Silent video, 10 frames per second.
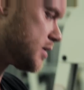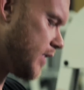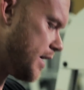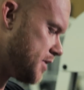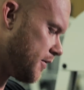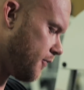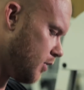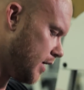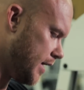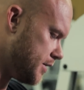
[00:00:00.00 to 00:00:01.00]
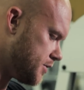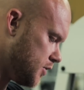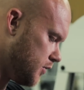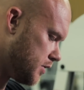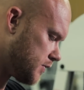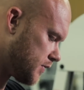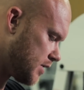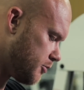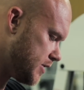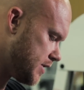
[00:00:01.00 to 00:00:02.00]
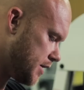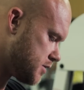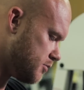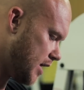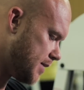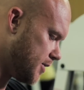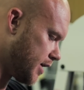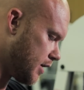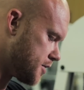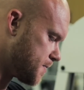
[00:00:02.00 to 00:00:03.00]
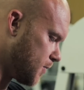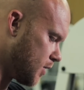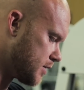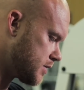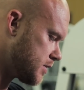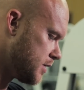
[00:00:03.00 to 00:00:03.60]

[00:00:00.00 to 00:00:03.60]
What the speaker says: of IGF-1 and 2 used for supplementation, bodybuilding, and other sports?